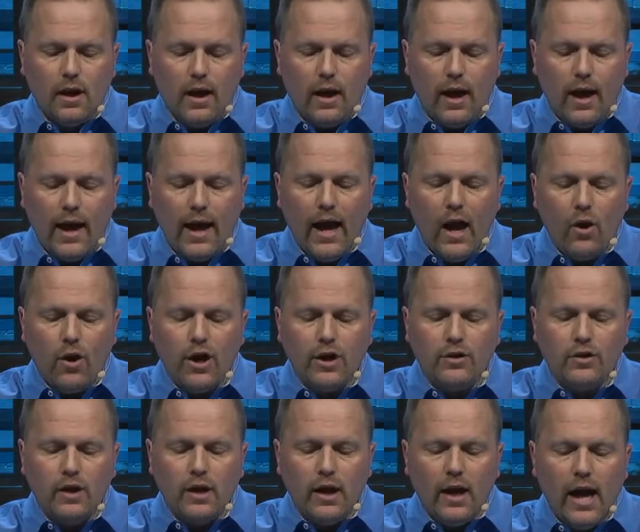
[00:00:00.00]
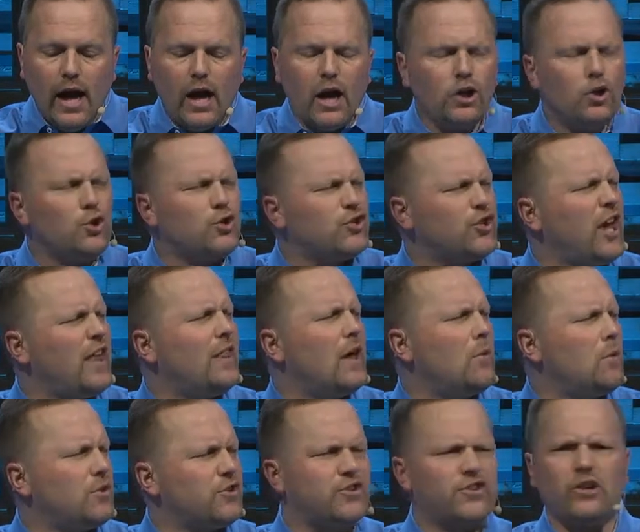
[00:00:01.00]
how can, how can you say that
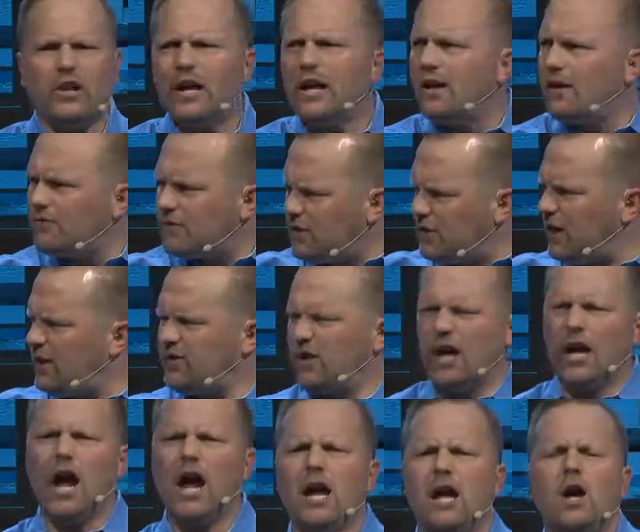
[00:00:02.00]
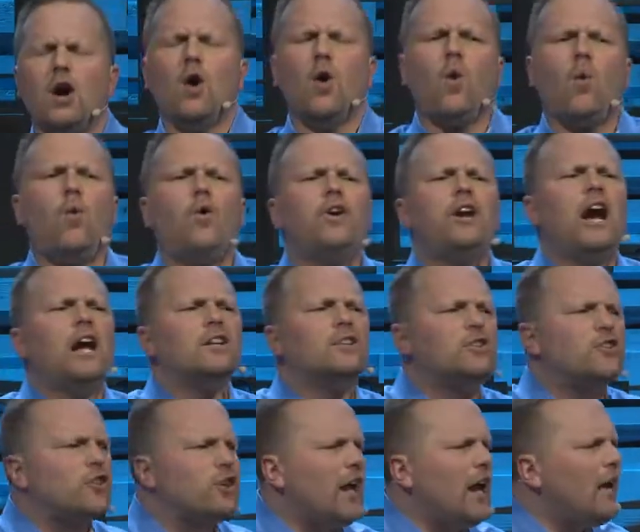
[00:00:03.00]
we're slaves? And they say, Hey, we're not
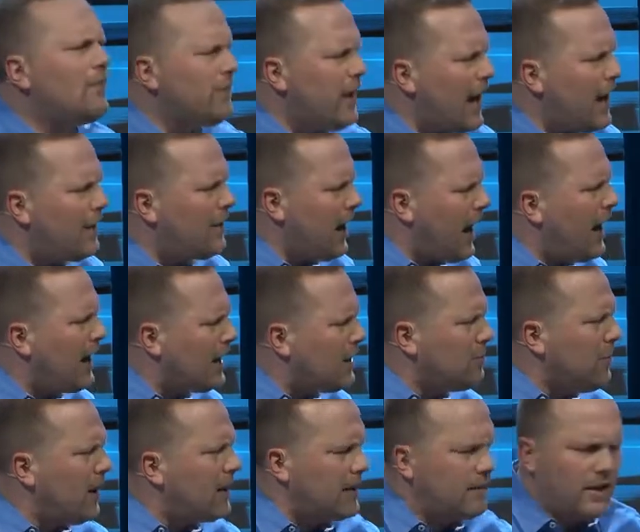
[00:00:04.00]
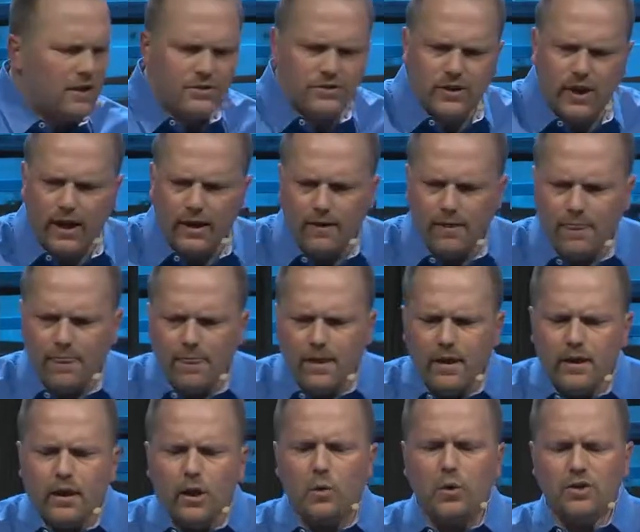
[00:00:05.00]
enslaved to anybody, they say.
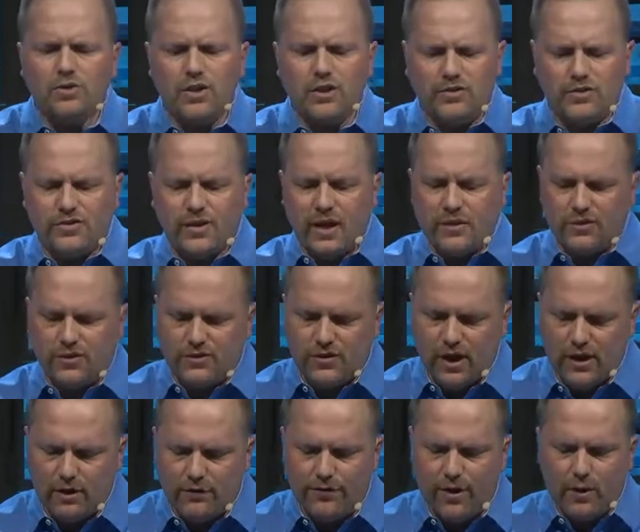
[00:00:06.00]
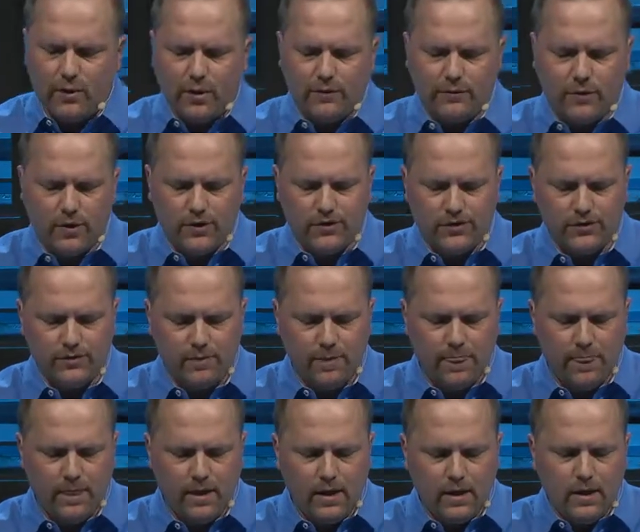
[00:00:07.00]
Look what Jesus has to say in the following verse.
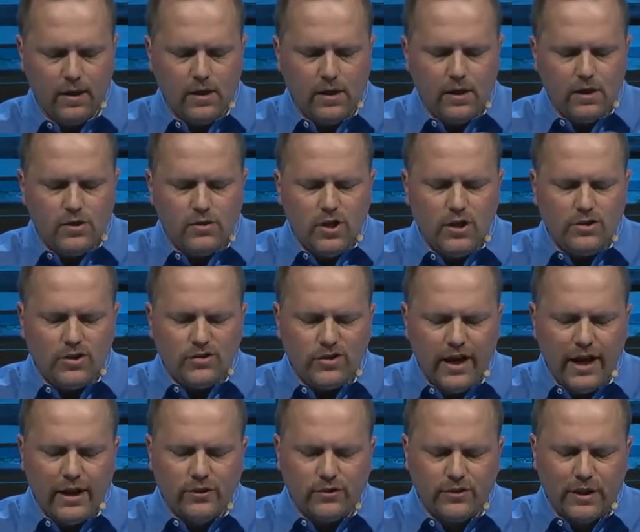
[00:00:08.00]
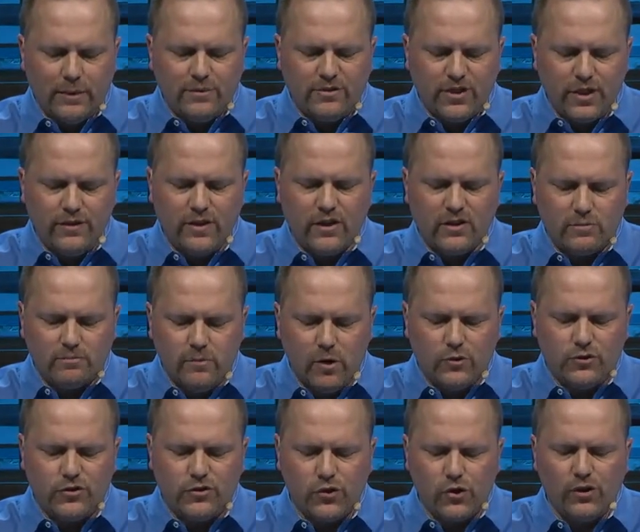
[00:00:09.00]
Jesus answered them and said this
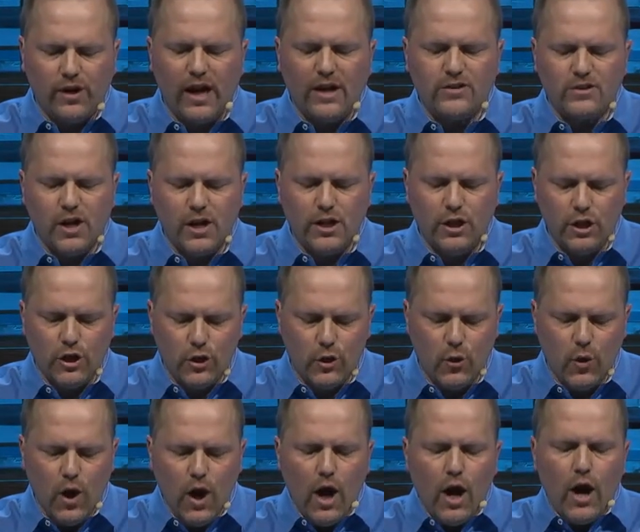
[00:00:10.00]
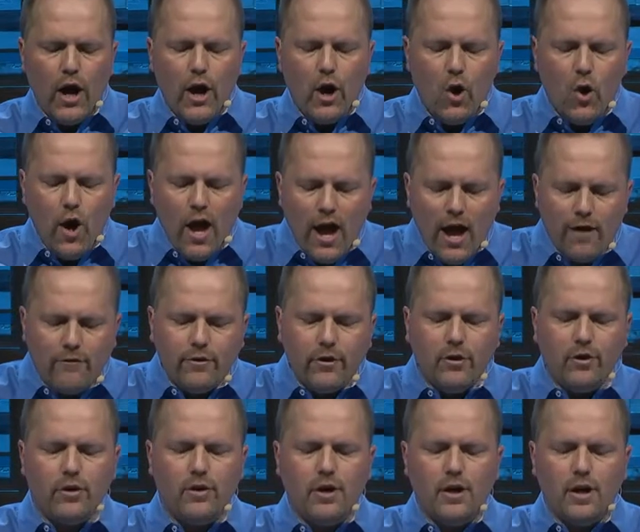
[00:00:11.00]
Most assuredly I say to you,
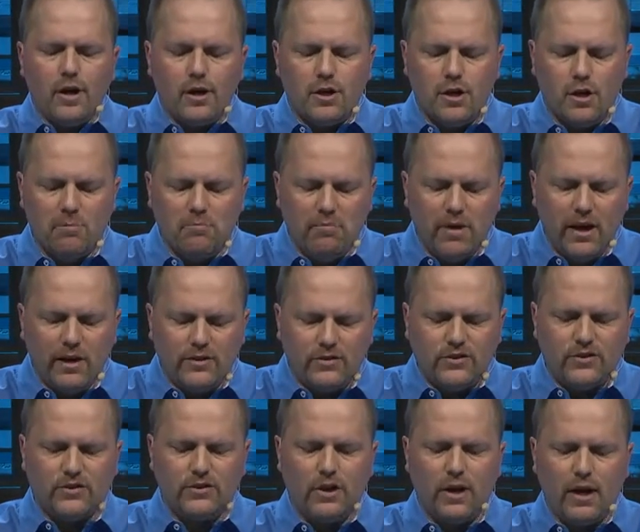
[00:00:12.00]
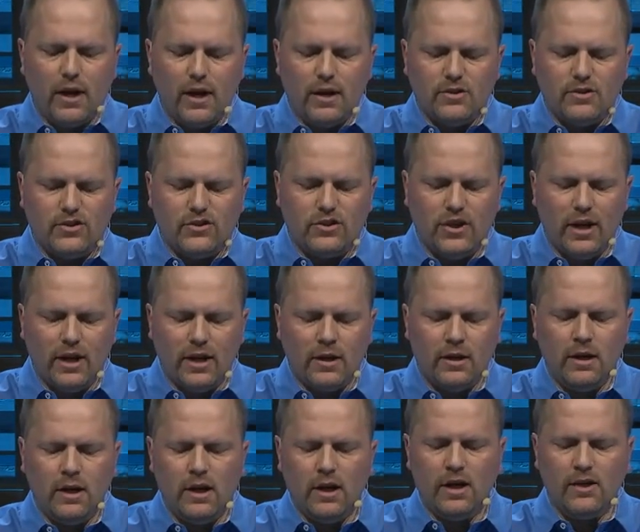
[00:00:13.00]
whoever commits
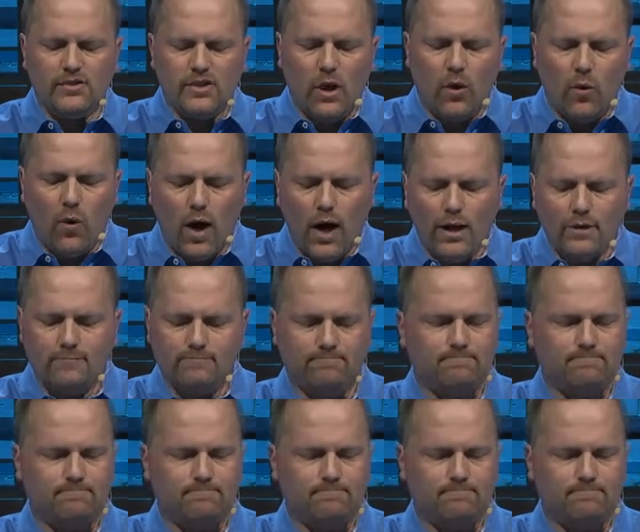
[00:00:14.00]
sin is a what?